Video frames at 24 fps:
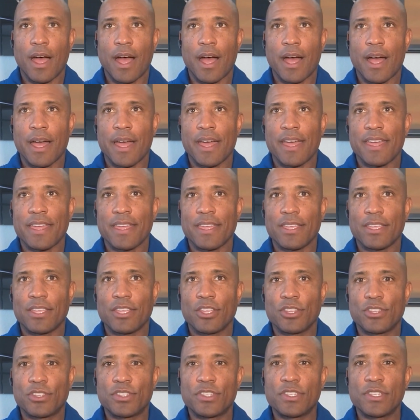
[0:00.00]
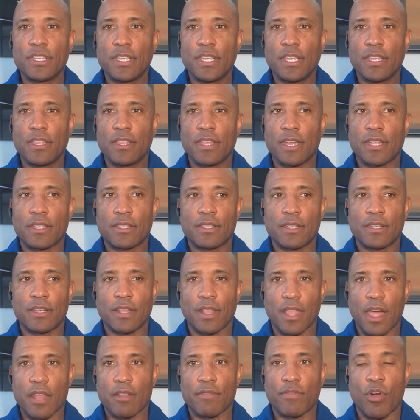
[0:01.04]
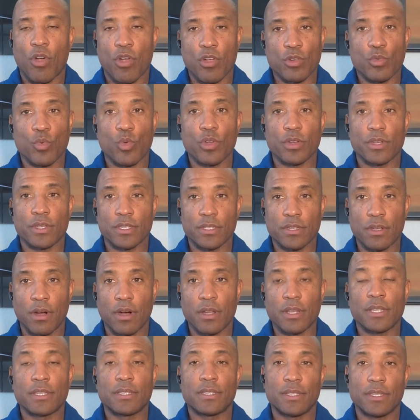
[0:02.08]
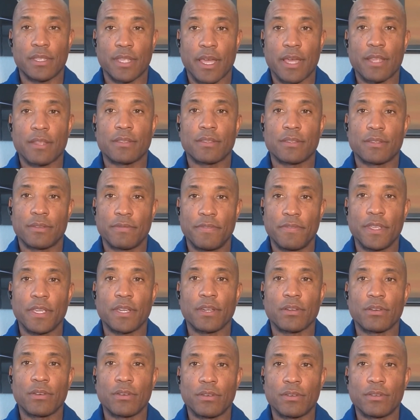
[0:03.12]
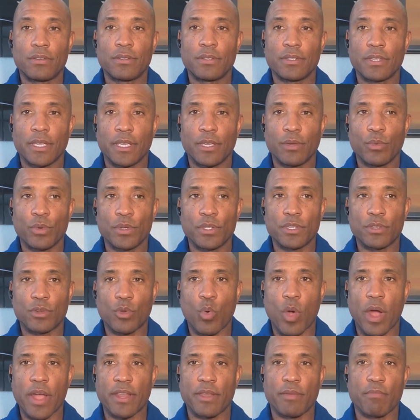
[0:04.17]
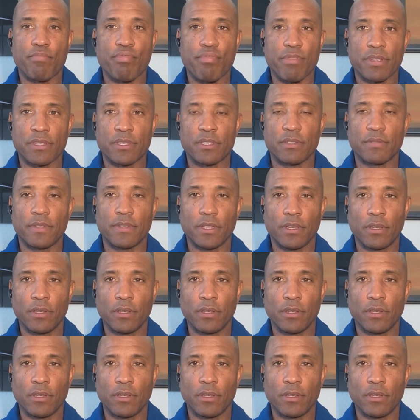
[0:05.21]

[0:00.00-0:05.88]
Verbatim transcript: I could see that a lot of hard work has gone into that vehicle. It was quite impressive.